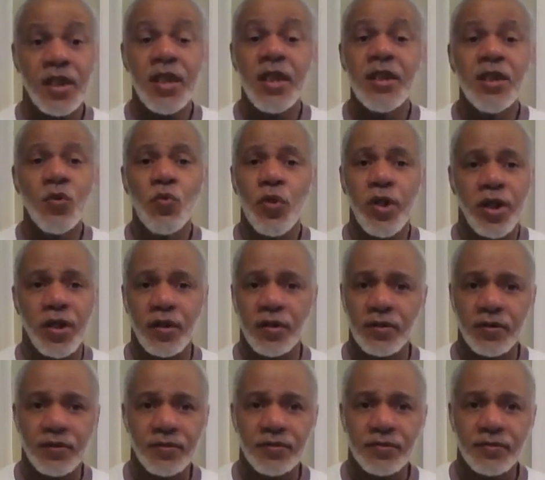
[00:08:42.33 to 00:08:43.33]
anywhere,
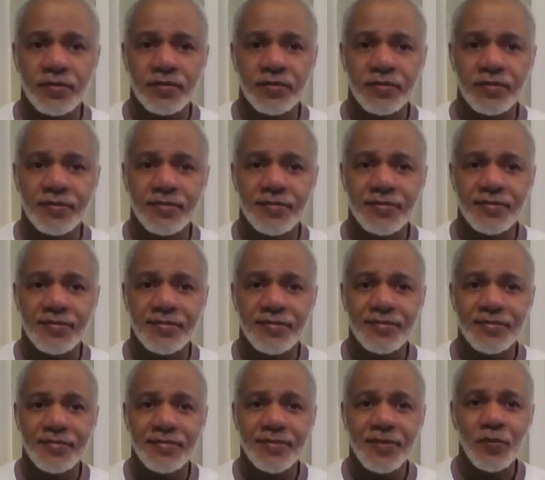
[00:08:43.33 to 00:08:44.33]

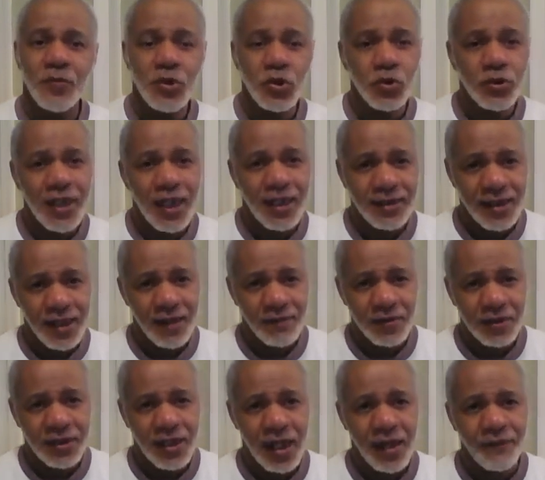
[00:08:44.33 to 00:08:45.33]
would you like to have
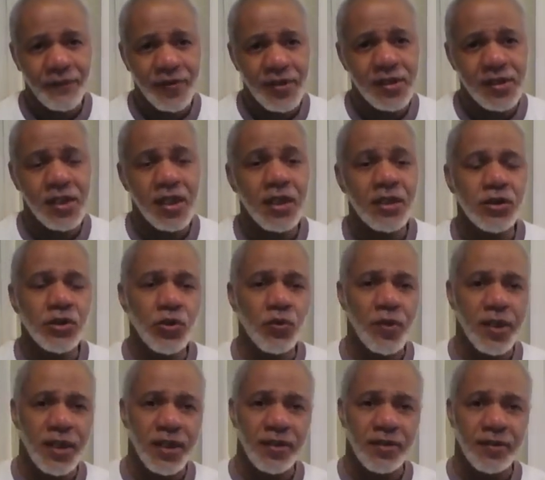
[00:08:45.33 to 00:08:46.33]
the confidence in
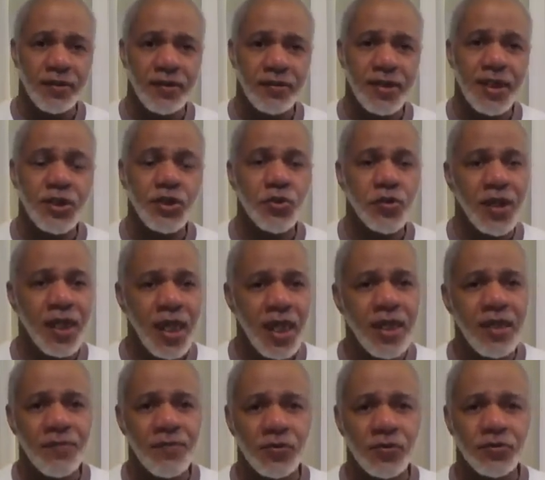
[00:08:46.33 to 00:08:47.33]
knowing that you're
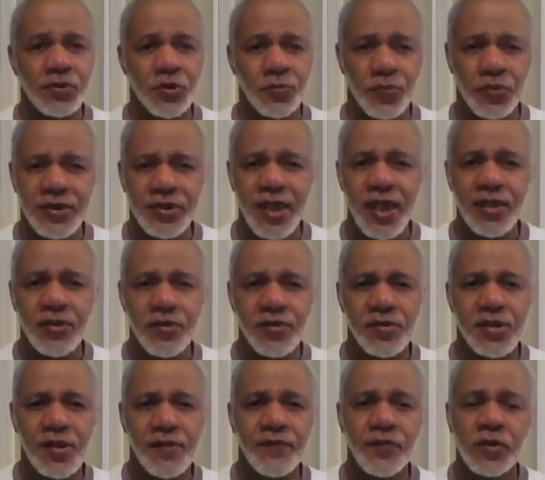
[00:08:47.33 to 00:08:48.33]
able to protect
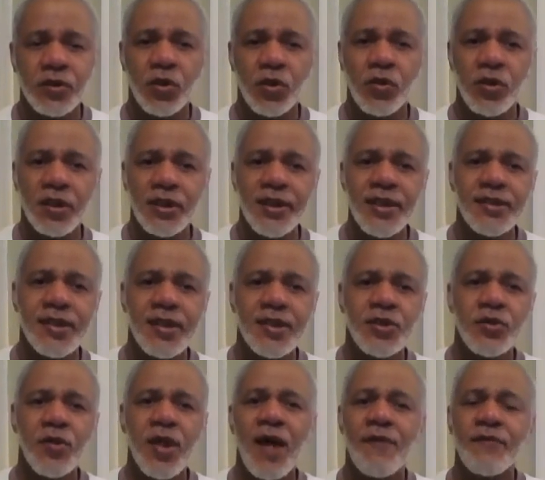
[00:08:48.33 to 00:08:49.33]
yourself, or at least
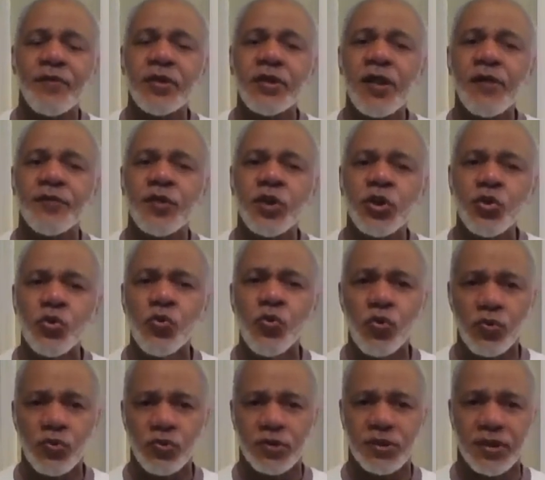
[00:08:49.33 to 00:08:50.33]
that you have enough
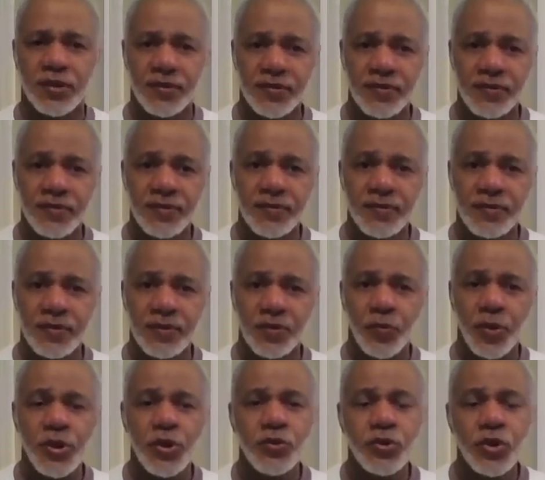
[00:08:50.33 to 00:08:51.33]
tools
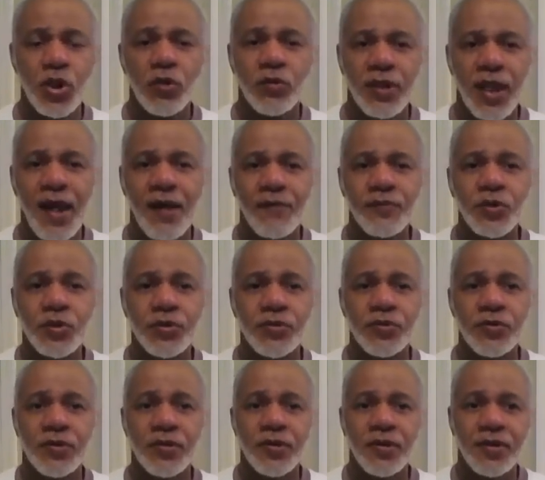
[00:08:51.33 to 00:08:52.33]
where you don't have
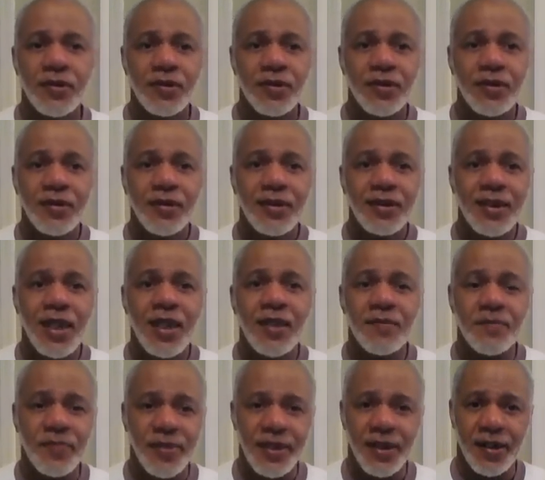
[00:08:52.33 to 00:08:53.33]
to
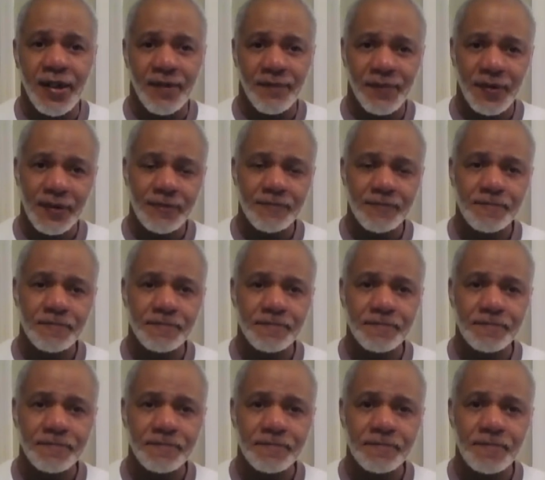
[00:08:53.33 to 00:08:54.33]
get beat up
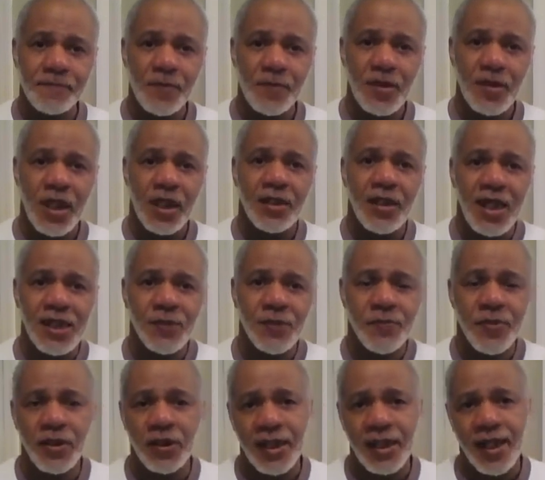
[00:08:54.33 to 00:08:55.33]
and
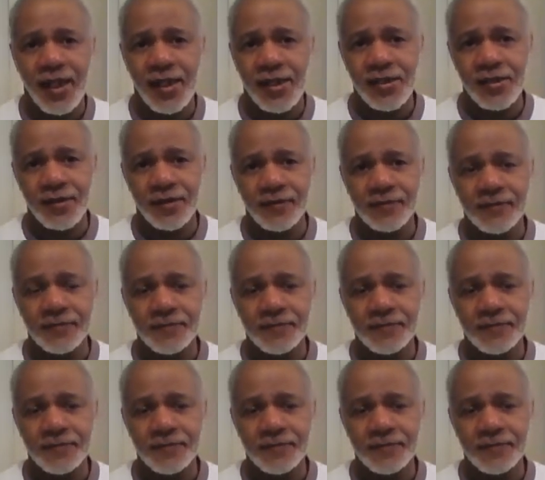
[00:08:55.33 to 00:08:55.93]
hospitalized?